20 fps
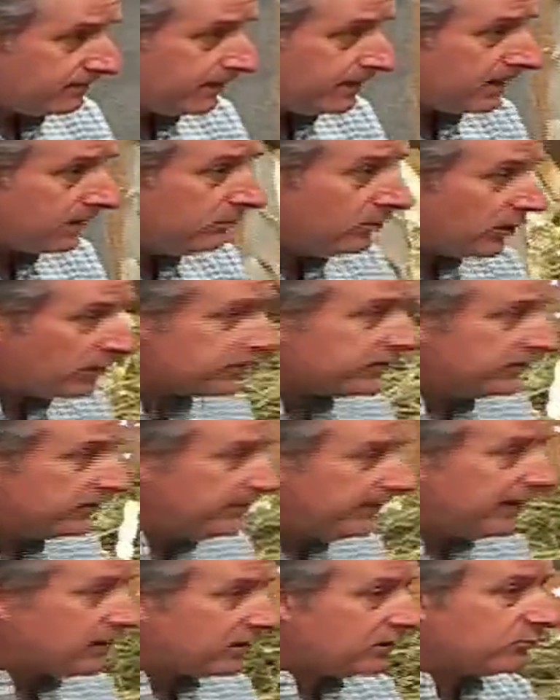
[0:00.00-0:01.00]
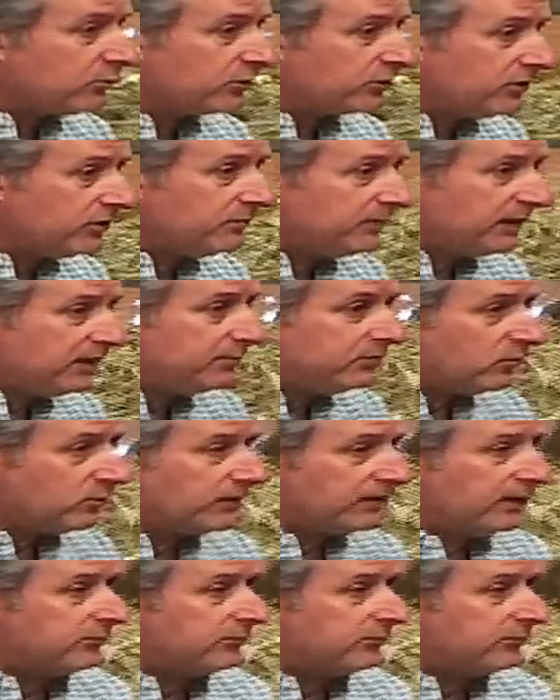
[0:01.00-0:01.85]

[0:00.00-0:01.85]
Martha and Mary were good people. They